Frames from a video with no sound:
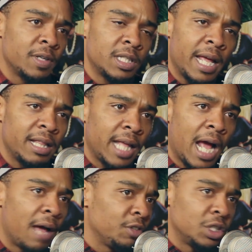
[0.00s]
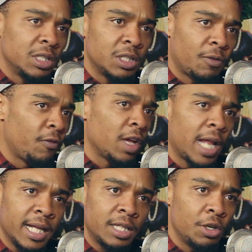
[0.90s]
they obviously just feel
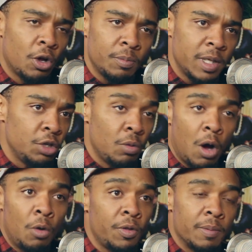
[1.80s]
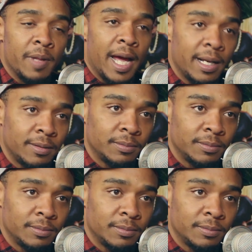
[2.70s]
like, that you owe them that.